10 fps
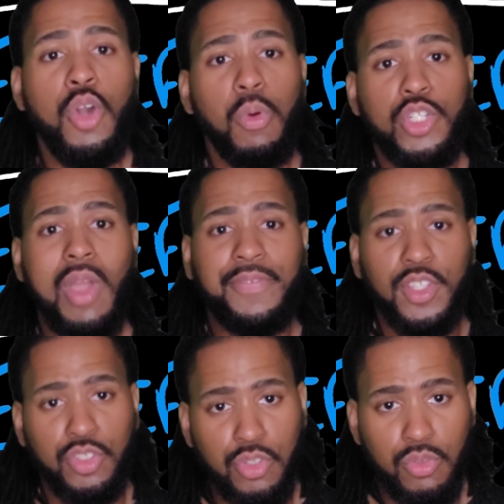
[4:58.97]
what you have to
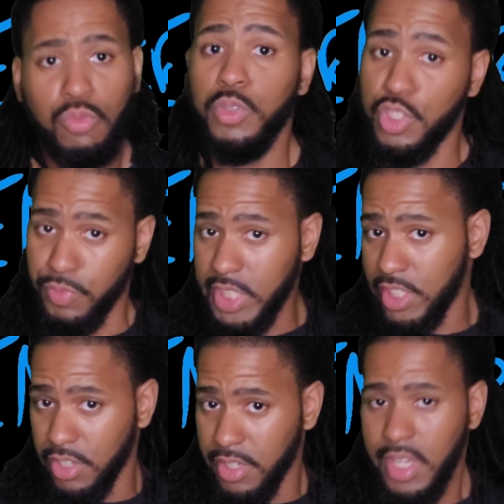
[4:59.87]
do, which is really
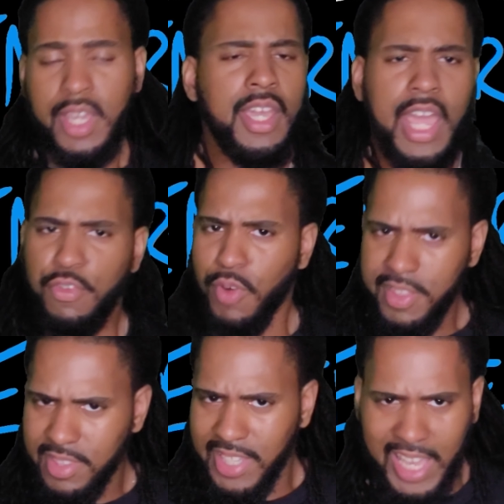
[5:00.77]
good. And
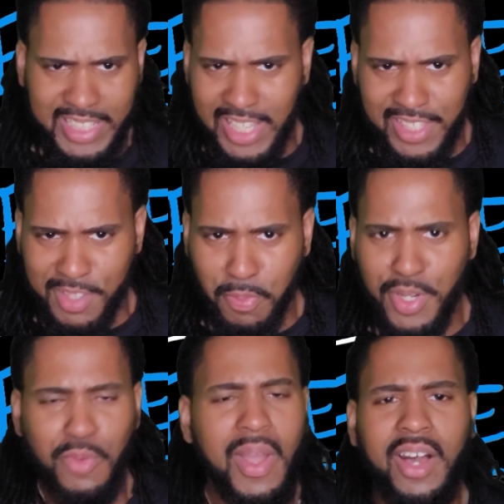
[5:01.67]
wrestling actually does this
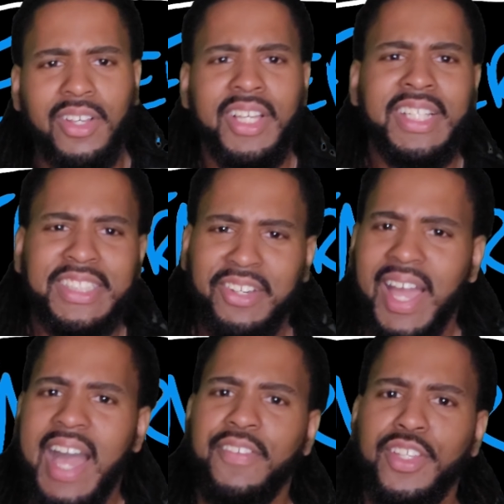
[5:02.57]
pretty well. They'll have a